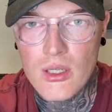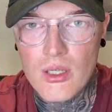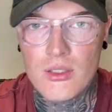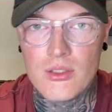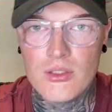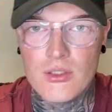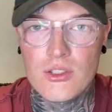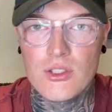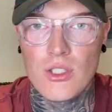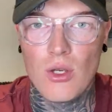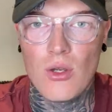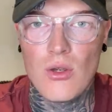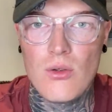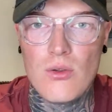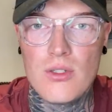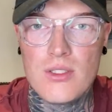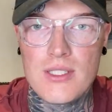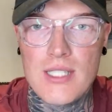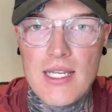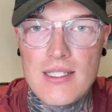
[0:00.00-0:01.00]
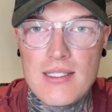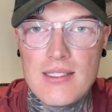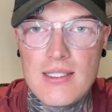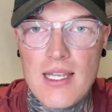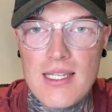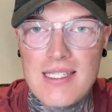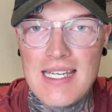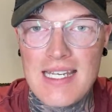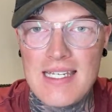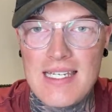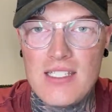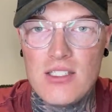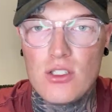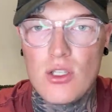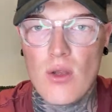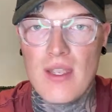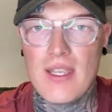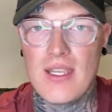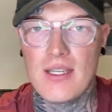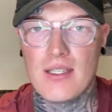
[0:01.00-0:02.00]
So Denizo
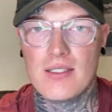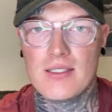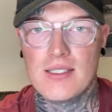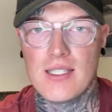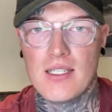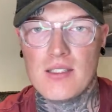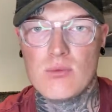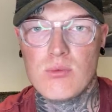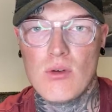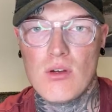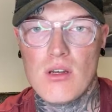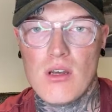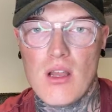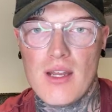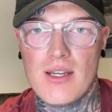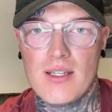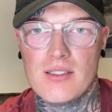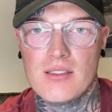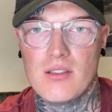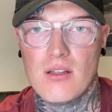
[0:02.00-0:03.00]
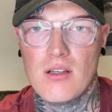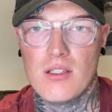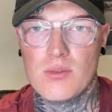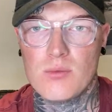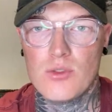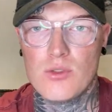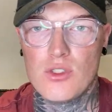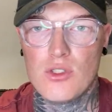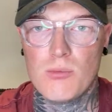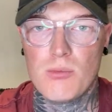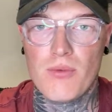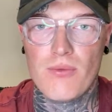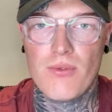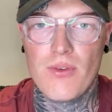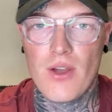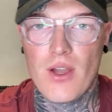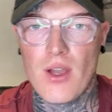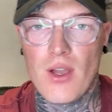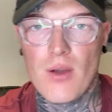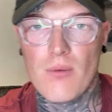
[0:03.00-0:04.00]
Inc. says, what liner size would you
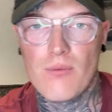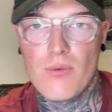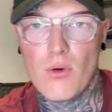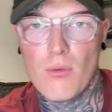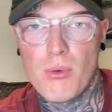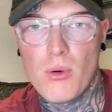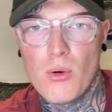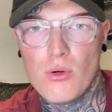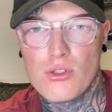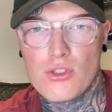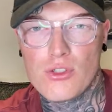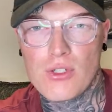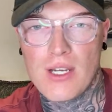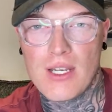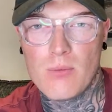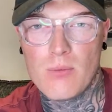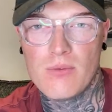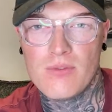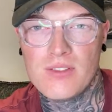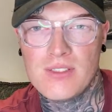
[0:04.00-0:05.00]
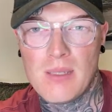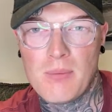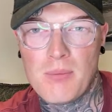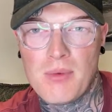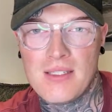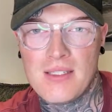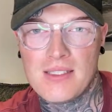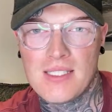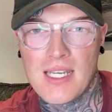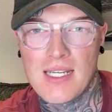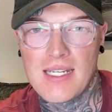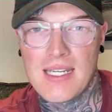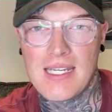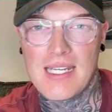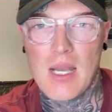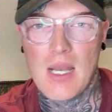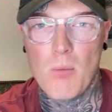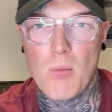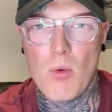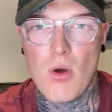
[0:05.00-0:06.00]
prefer for portrait with stippling technique
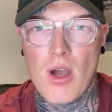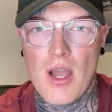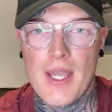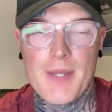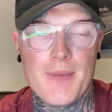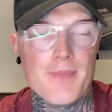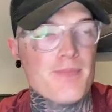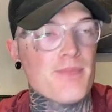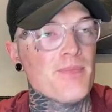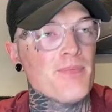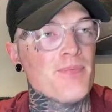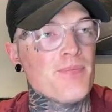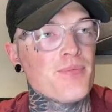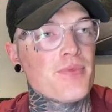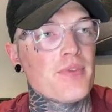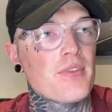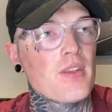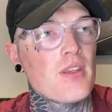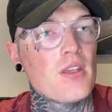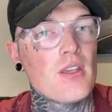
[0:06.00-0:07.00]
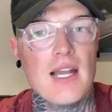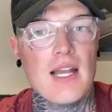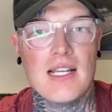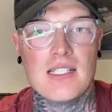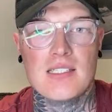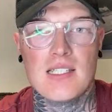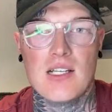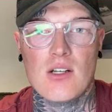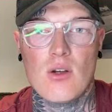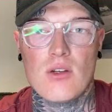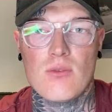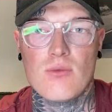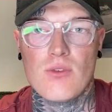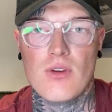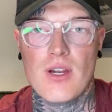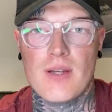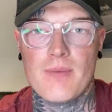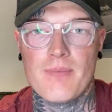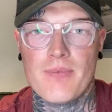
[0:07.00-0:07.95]
and why? Hashtag Oliver.